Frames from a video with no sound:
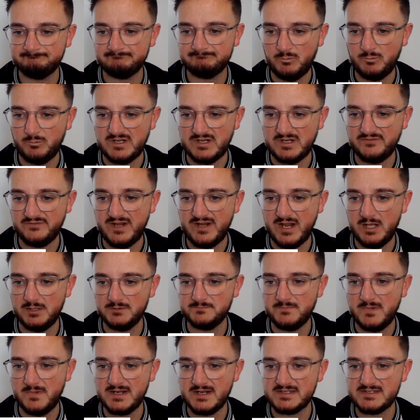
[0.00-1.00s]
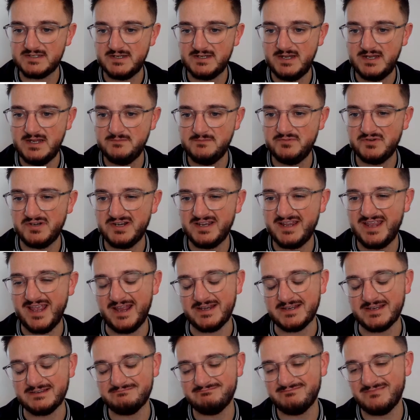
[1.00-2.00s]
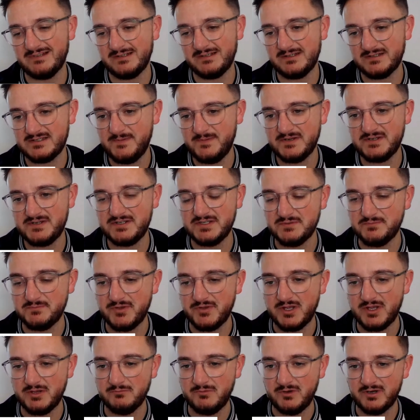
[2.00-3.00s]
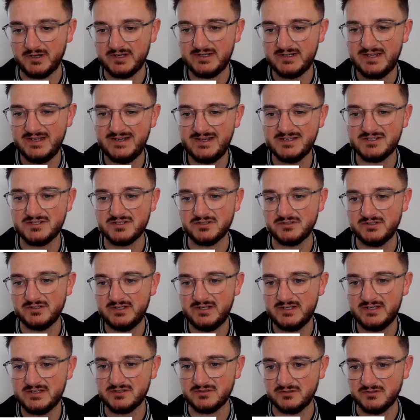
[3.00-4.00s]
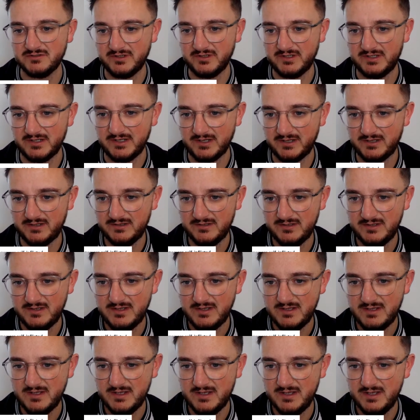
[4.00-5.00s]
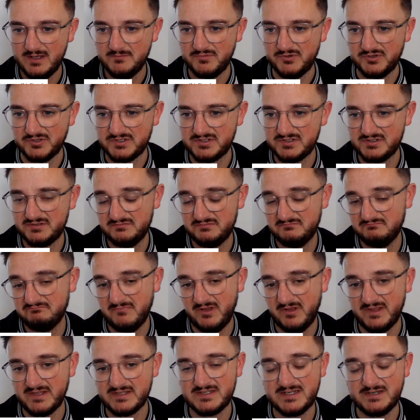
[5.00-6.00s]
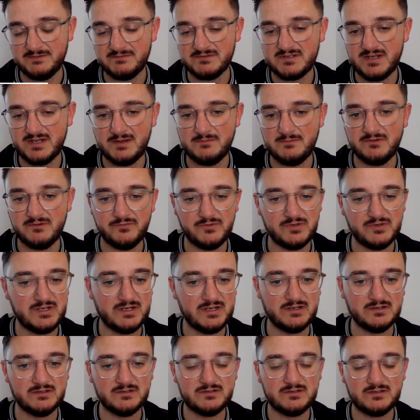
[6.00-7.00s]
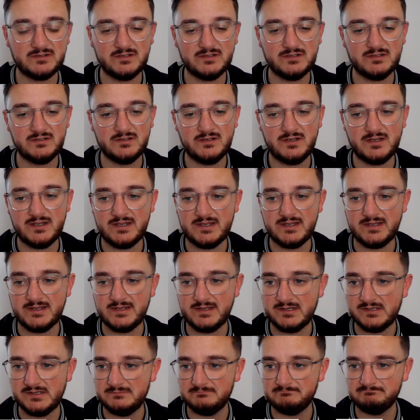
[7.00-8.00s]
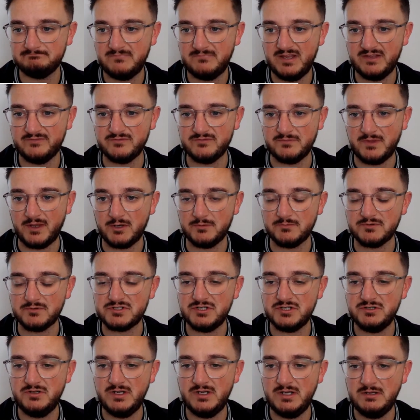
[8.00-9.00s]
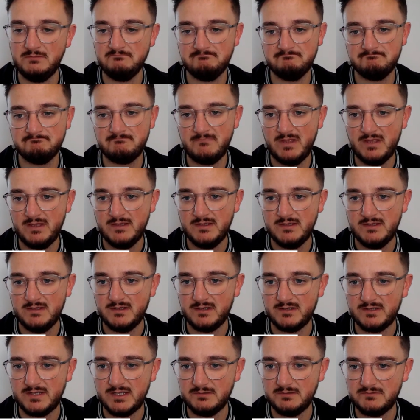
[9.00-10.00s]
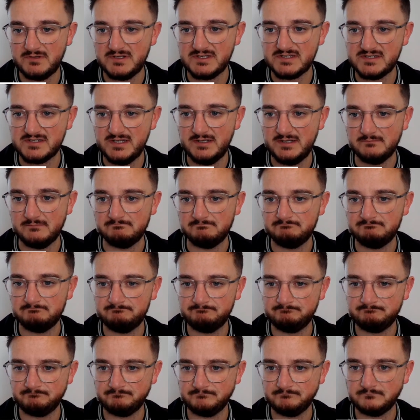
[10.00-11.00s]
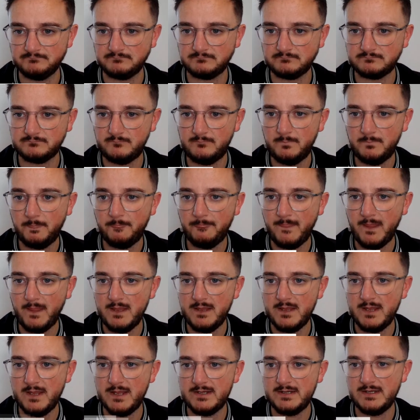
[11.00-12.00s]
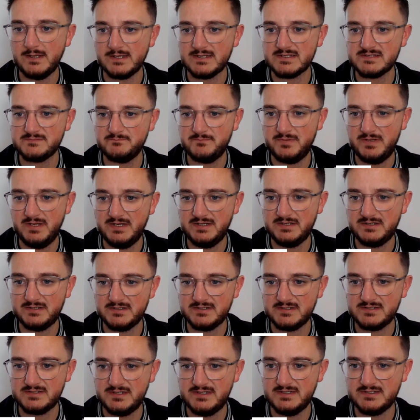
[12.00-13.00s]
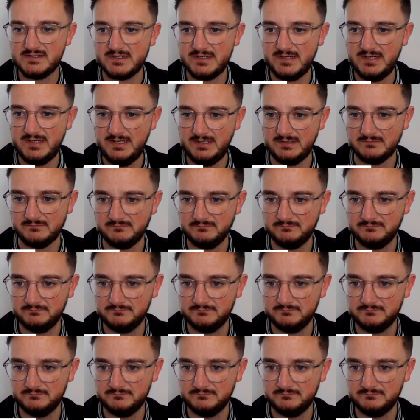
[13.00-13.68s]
We definitely help Man City. But again, especially the Bayern one, it is unlucky. Like, but at the same time, if we didn't give them that opportunity, I hear what you're saying. Eddie has peaked, says Ian.